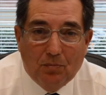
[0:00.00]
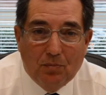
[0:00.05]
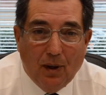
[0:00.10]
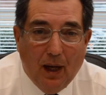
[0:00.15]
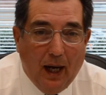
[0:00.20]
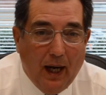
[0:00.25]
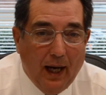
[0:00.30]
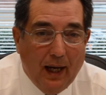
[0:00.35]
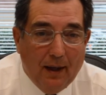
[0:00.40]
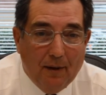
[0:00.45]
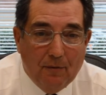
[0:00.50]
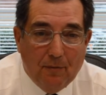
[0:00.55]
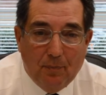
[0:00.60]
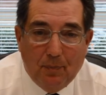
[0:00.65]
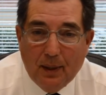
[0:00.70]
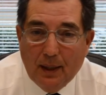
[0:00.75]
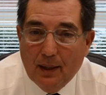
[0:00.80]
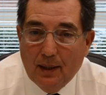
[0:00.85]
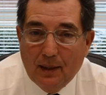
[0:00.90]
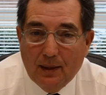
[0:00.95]
I've
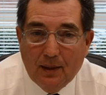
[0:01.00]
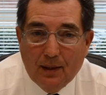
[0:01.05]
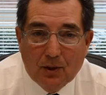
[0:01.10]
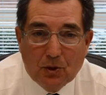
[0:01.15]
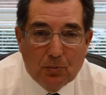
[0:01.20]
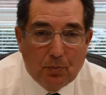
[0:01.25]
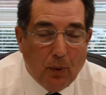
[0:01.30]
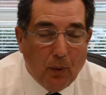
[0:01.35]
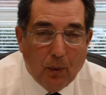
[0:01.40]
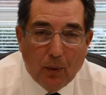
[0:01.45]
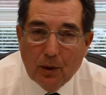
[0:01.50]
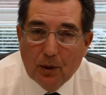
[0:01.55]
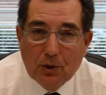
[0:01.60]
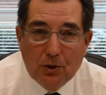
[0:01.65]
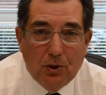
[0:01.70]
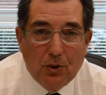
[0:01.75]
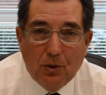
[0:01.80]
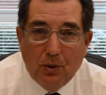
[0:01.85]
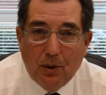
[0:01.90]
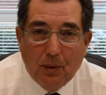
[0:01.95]
been as poor
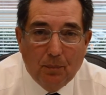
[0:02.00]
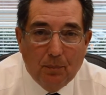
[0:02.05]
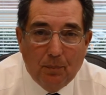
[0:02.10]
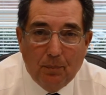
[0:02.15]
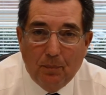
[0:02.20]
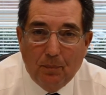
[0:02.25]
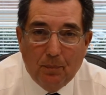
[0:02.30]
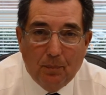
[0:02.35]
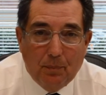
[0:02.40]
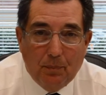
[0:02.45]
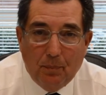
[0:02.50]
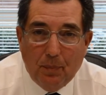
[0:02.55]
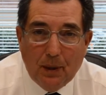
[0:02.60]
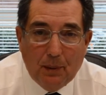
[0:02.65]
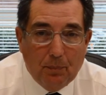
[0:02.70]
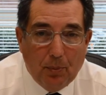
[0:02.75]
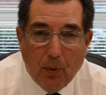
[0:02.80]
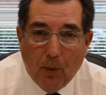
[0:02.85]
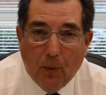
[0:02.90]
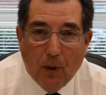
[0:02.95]
as you can
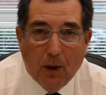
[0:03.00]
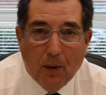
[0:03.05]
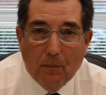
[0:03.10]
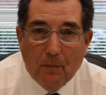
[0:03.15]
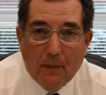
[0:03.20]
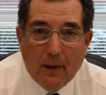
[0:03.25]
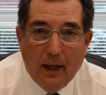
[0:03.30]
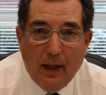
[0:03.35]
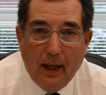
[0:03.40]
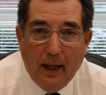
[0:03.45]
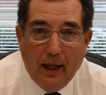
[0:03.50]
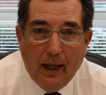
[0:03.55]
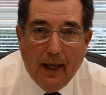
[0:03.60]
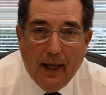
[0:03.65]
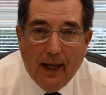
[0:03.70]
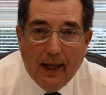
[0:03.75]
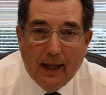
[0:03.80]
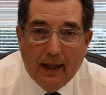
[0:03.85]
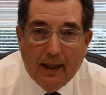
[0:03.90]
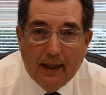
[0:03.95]
be poor.
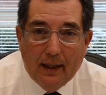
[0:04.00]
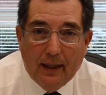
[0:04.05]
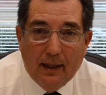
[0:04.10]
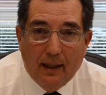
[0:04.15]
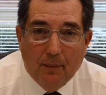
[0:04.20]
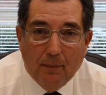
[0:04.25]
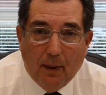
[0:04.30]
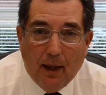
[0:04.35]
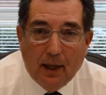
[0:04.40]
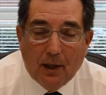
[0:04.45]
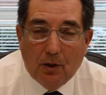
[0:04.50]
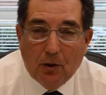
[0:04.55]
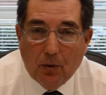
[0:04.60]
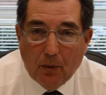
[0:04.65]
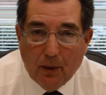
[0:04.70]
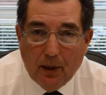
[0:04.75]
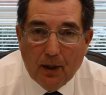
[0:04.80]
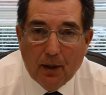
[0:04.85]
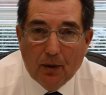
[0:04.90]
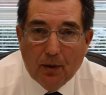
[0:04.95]
And in my
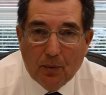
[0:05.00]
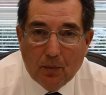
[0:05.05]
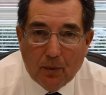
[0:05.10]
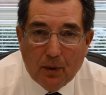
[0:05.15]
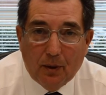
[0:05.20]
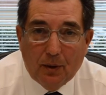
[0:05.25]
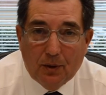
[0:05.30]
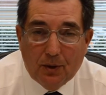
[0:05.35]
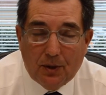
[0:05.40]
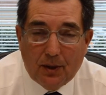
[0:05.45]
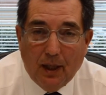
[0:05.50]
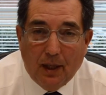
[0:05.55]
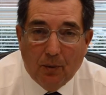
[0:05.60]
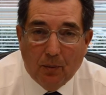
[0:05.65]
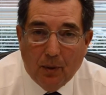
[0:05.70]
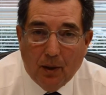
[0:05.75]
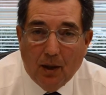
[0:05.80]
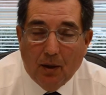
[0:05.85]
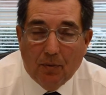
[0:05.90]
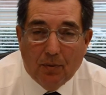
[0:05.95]
career in real estate,
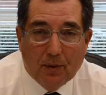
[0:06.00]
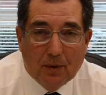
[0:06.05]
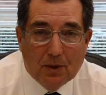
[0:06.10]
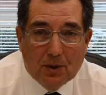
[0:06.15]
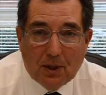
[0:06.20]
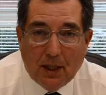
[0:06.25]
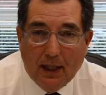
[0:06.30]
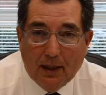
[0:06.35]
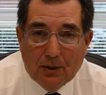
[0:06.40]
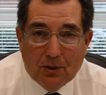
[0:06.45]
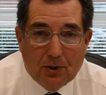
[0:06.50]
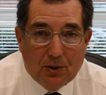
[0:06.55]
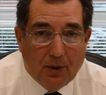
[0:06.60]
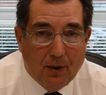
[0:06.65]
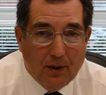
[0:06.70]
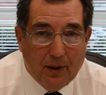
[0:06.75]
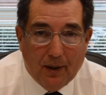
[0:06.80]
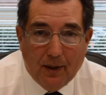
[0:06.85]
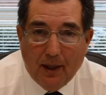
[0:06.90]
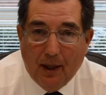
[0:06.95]
when I first got
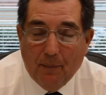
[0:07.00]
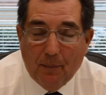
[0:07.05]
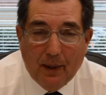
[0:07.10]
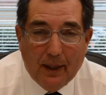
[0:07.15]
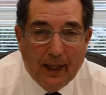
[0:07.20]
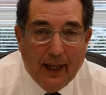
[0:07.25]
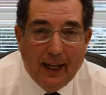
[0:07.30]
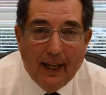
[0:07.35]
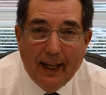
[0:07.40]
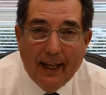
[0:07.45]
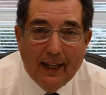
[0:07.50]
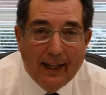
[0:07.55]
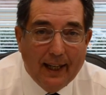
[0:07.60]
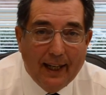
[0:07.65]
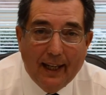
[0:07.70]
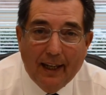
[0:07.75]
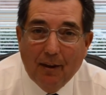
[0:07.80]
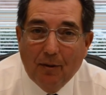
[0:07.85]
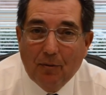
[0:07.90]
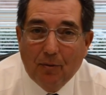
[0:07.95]
started, I
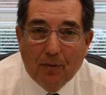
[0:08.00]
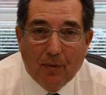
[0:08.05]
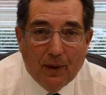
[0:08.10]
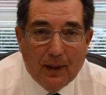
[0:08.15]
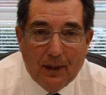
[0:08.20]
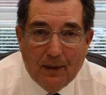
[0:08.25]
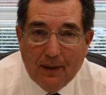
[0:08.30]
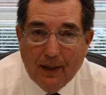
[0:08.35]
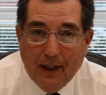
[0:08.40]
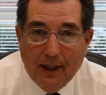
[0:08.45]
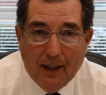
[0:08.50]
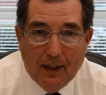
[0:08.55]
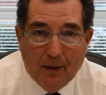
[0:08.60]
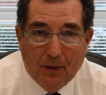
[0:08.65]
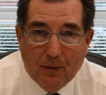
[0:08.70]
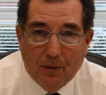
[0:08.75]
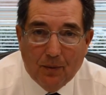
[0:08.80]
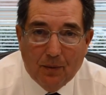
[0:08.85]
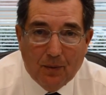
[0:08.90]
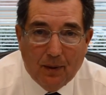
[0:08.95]
had
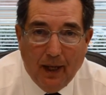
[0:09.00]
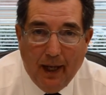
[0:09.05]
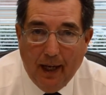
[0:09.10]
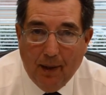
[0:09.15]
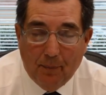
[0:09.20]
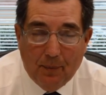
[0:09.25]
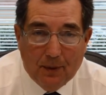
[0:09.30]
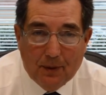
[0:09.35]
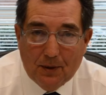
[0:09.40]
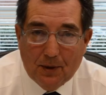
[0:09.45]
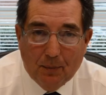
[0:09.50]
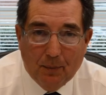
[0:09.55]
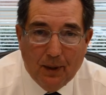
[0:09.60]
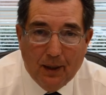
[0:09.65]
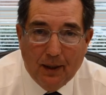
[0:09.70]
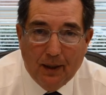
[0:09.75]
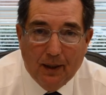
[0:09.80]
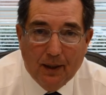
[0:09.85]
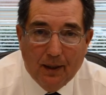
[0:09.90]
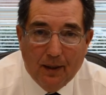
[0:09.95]
everything happen to
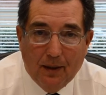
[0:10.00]
me.